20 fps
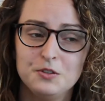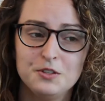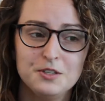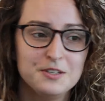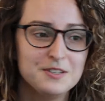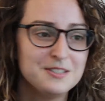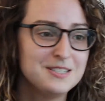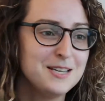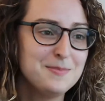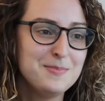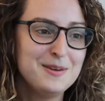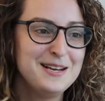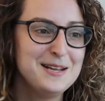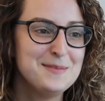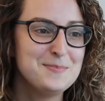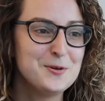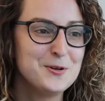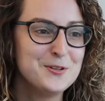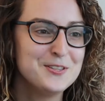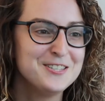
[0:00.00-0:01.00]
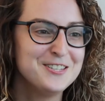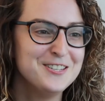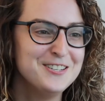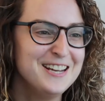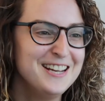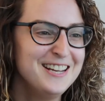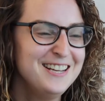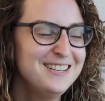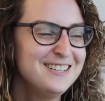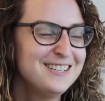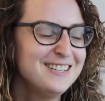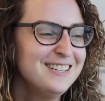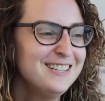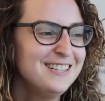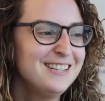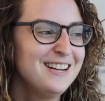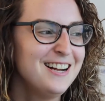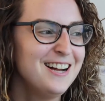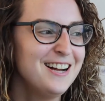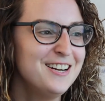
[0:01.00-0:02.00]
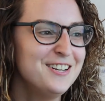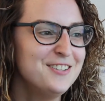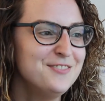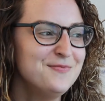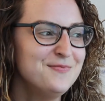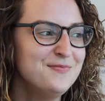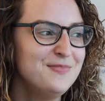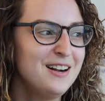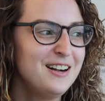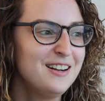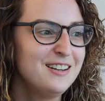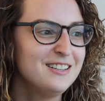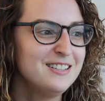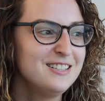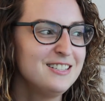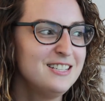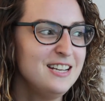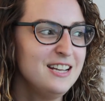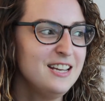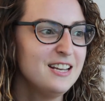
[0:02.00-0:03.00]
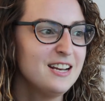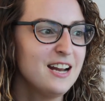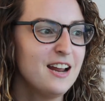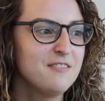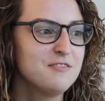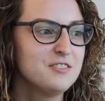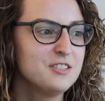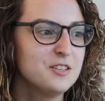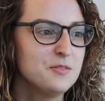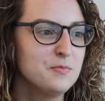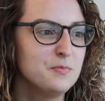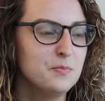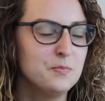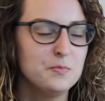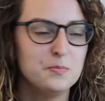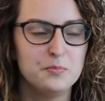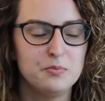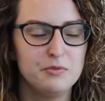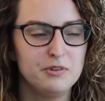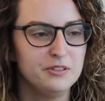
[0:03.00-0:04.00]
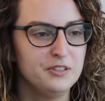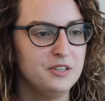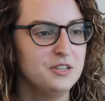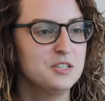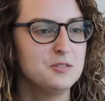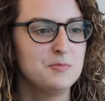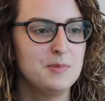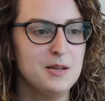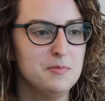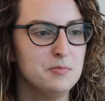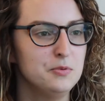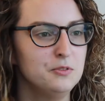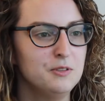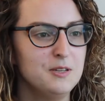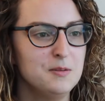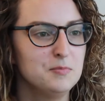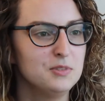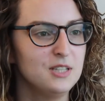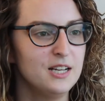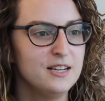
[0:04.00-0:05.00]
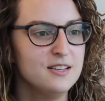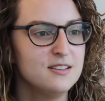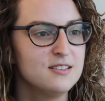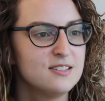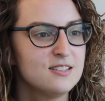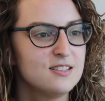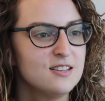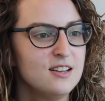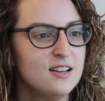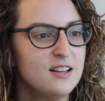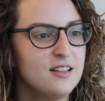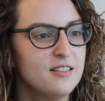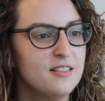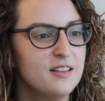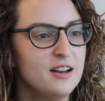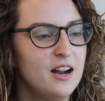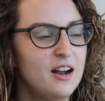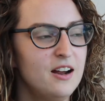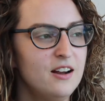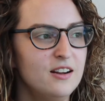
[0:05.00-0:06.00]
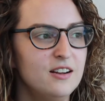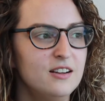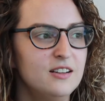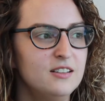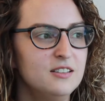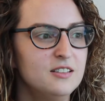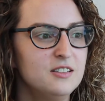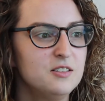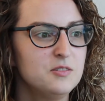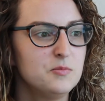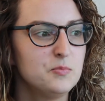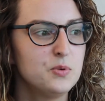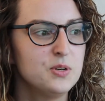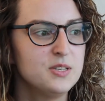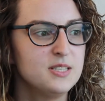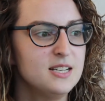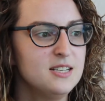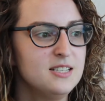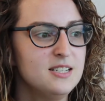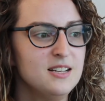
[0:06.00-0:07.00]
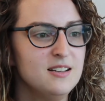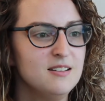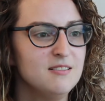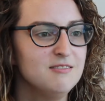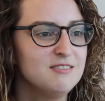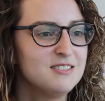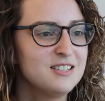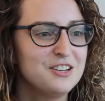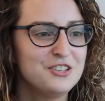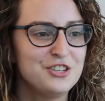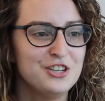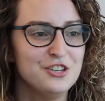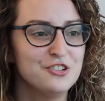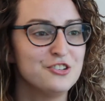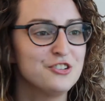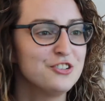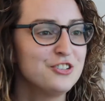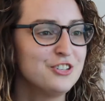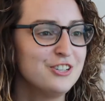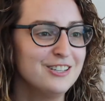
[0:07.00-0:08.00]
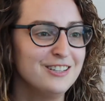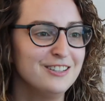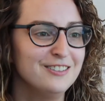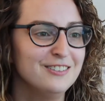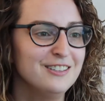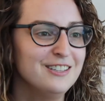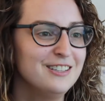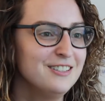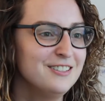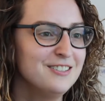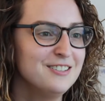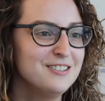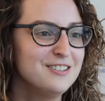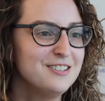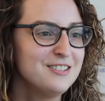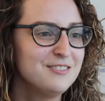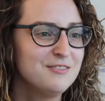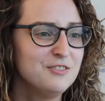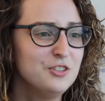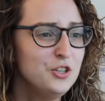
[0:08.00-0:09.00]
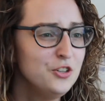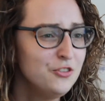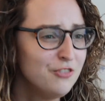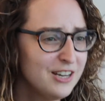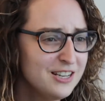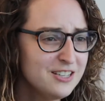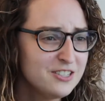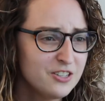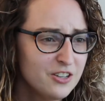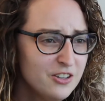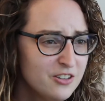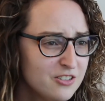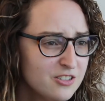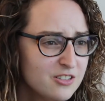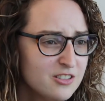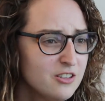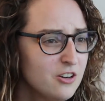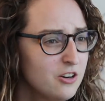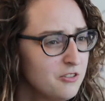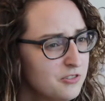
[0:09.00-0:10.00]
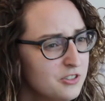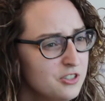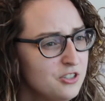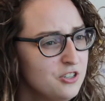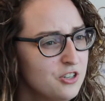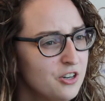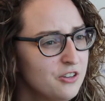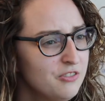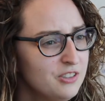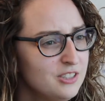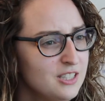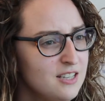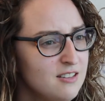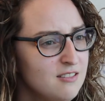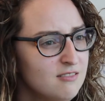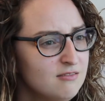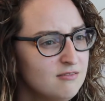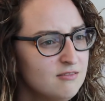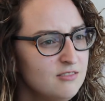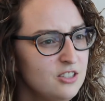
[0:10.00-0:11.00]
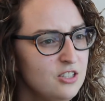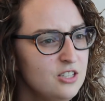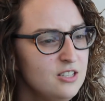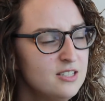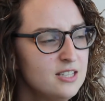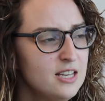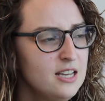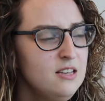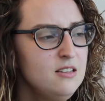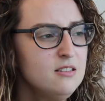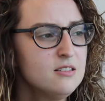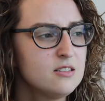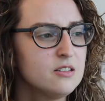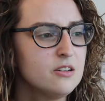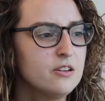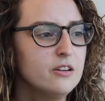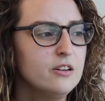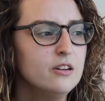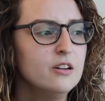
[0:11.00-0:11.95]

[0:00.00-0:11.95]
the CPD points you need Deakin have some brilliant people in place that are presenting such interesting and new research that often you don't really see. So